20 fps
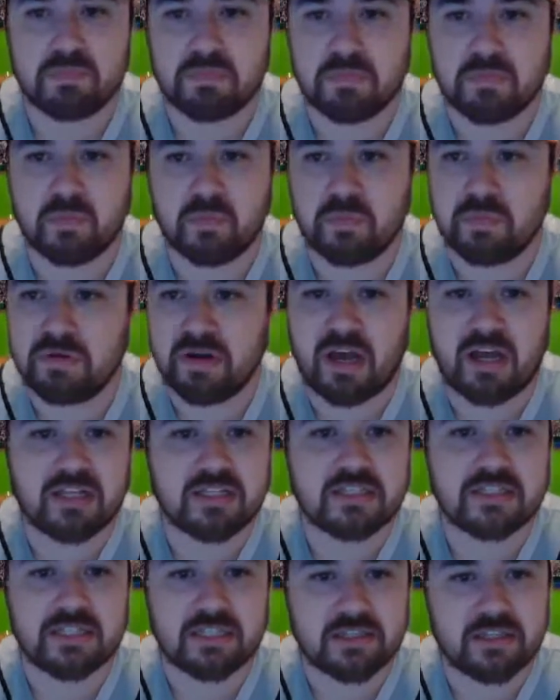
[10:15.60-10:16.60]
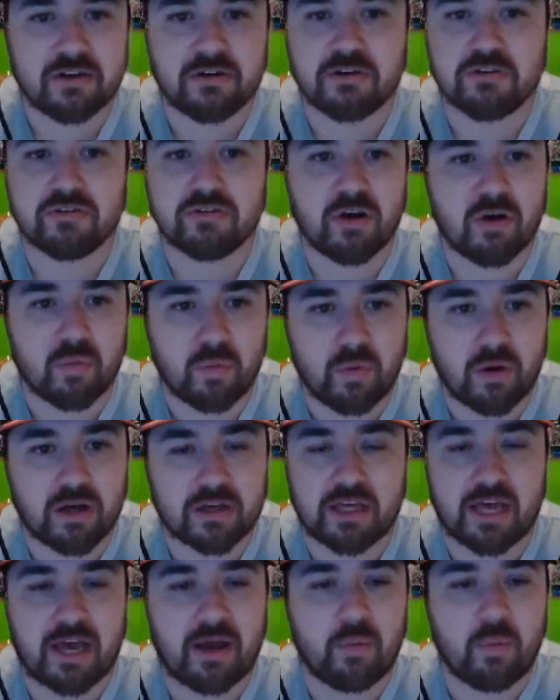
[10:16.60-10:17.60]
not sit there and draw
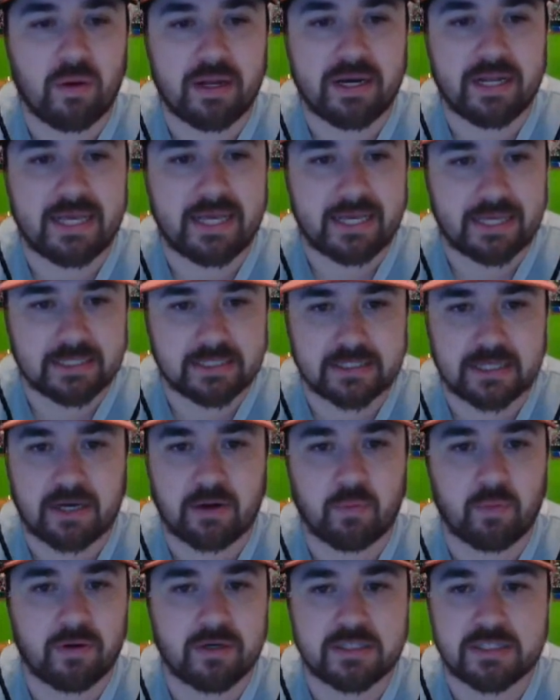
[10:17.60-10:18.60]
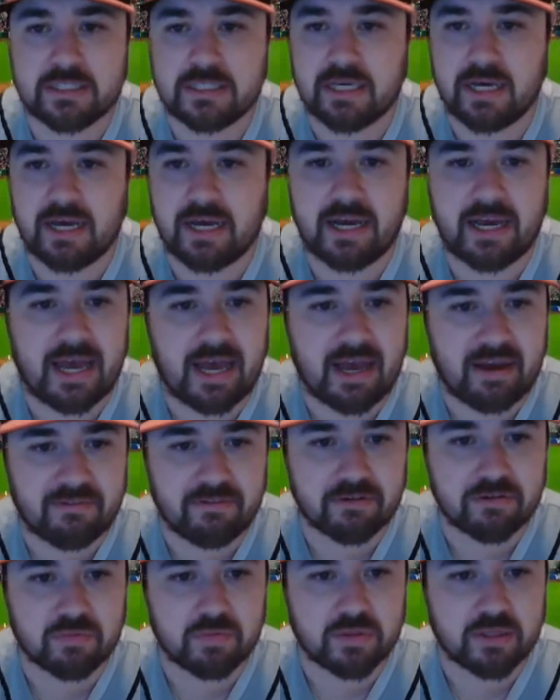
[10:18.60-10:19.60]
walks. I want hits. I want to see a high
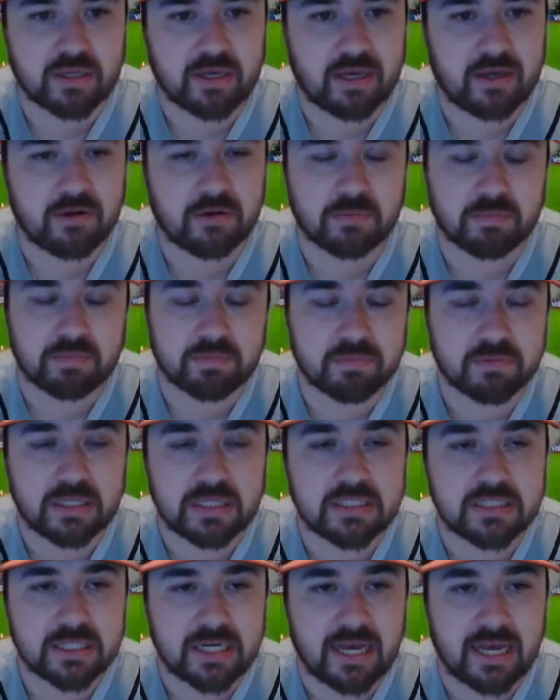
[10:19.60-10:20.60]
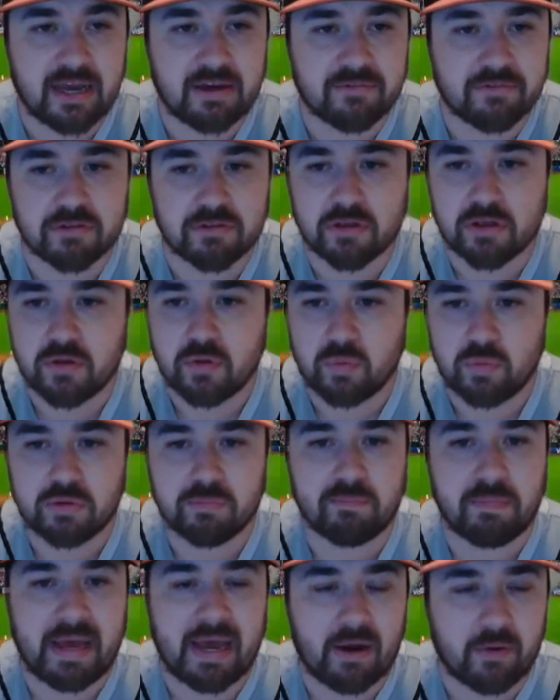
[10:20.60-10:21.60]
average with a guy or decent average
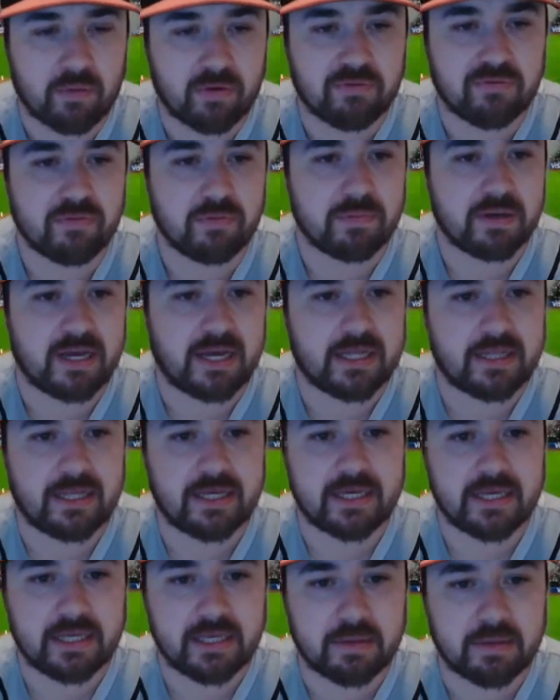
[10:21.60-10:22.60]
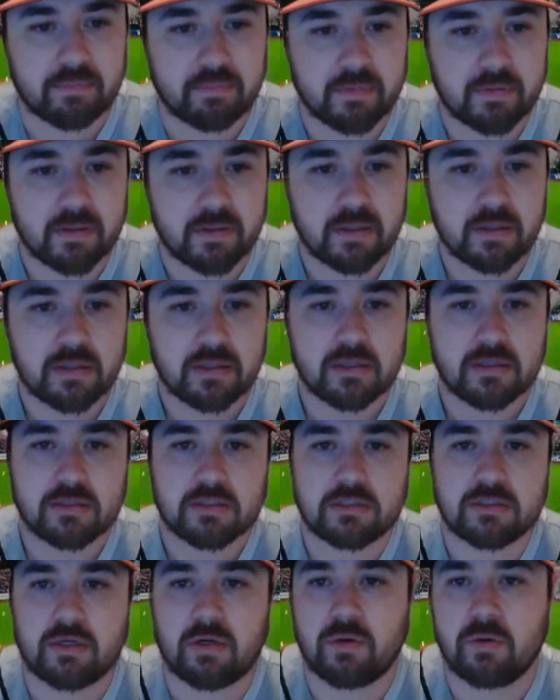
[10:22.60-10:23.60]
with power from a guy like him.
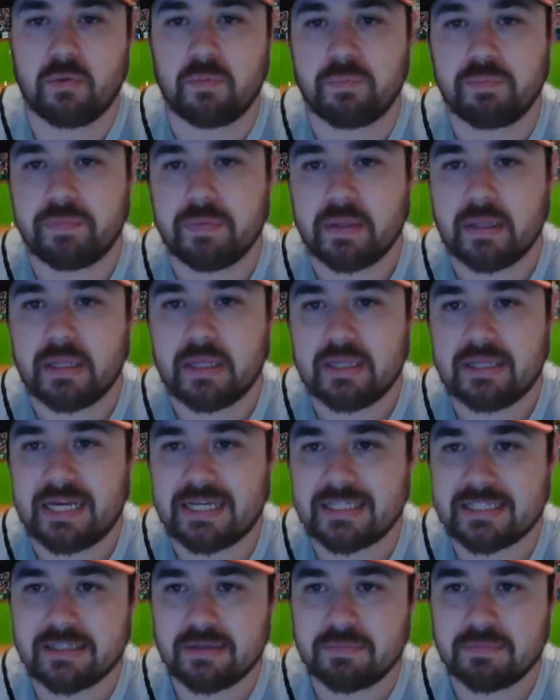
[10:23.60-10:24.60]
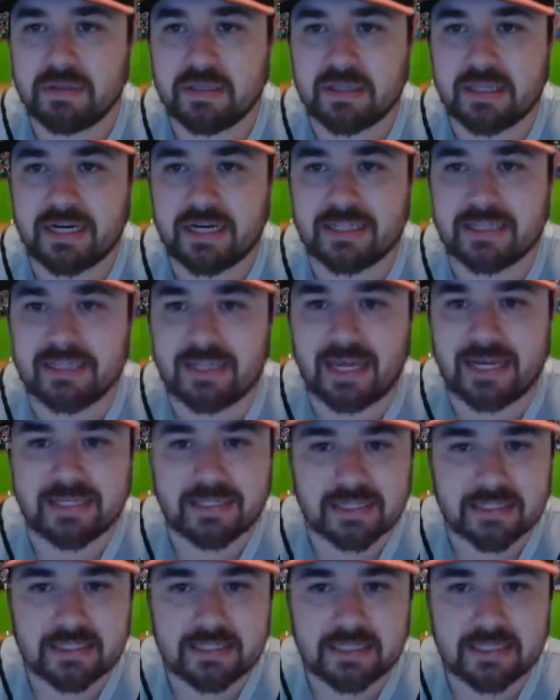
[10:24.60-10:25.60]
So that's something that I'd like
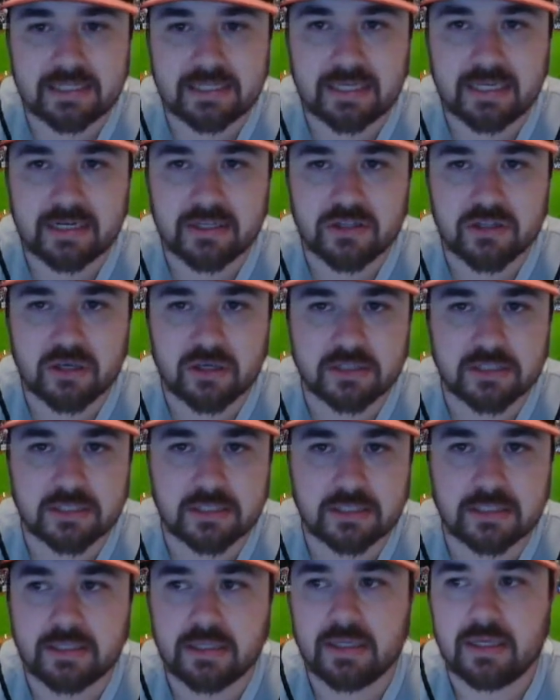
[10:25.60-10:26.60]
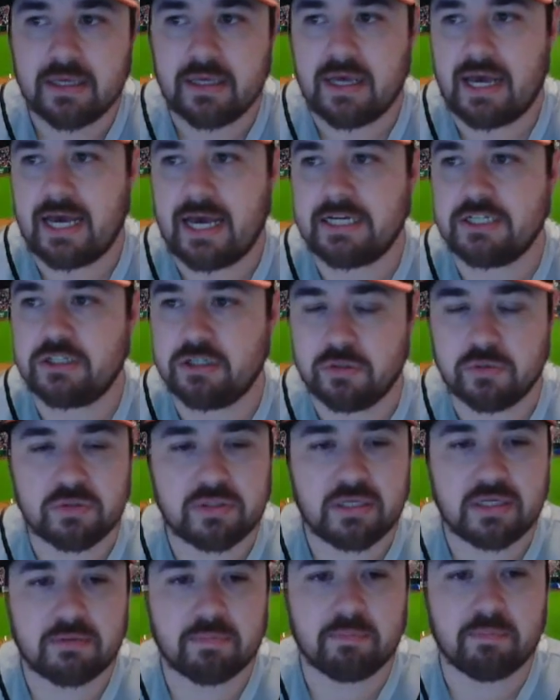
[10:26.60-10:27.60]
to see to get adjusted. I do
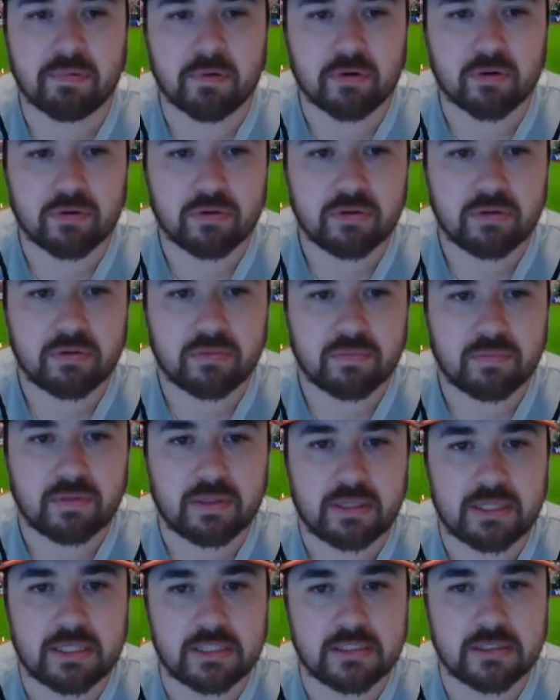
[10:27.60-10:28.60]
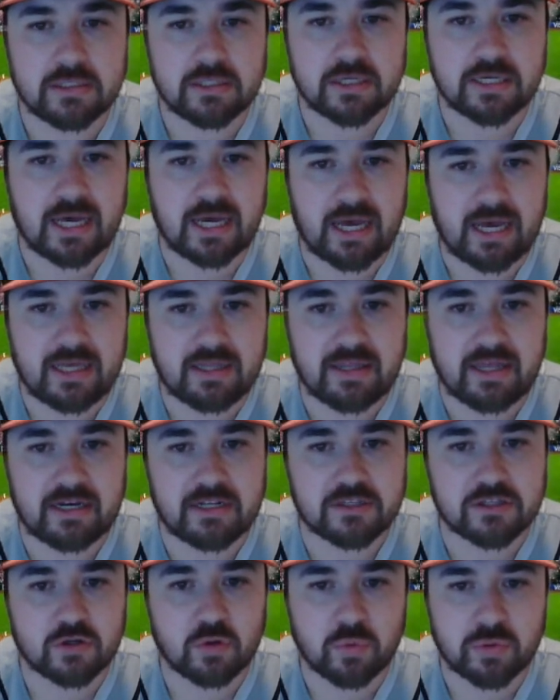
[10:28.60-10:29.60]
think Burrell is a guy that
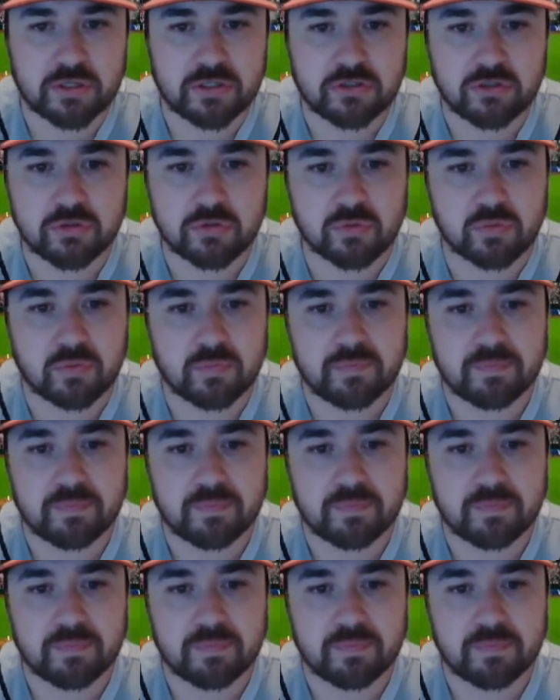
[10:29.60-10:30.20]
is going to